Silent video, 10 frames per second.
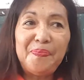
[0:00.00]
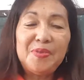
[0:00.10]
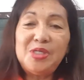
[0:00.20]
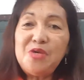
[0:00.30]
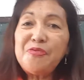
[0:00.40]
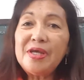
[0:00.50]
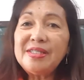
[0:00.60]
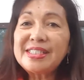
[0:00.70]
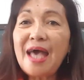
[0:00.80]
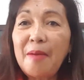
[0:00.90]
the
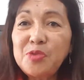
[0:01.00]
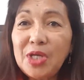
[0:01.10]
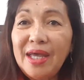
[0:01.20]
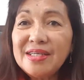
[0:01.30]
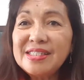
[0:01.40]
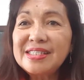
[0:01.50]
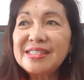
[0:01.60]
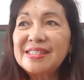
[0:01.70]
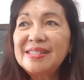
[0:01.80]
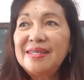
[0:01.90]
different
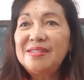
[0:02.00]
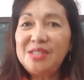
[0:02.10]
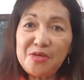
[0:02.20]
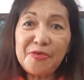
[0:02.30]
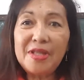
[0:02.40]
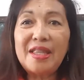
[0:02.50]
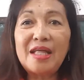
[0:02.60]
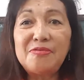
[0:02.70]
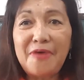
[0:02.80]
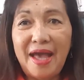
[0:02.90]
subjects, the different
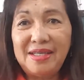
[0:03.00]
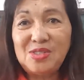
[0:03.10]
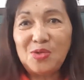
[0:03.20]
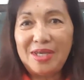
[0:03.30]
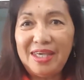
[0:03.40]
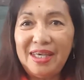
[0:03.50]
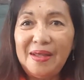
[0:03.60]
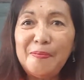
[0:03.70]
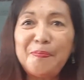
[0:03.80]
advisory,